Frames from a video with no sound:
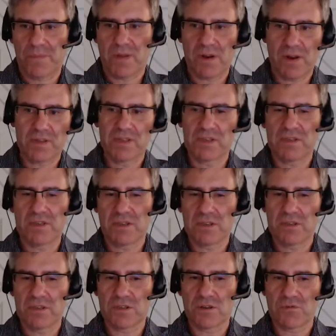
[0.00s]

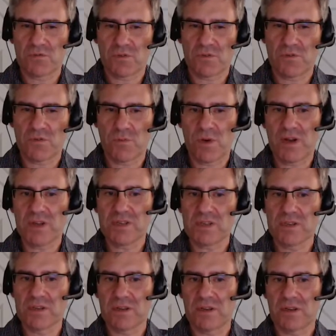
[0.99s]
licensing the software from
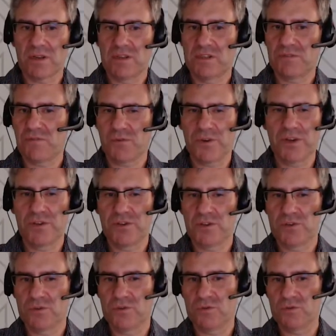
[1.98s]
us, is free
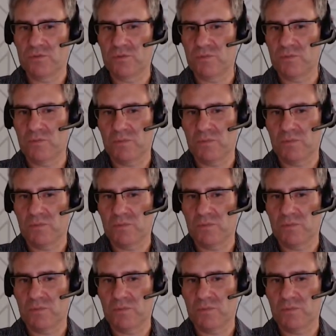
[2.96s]
to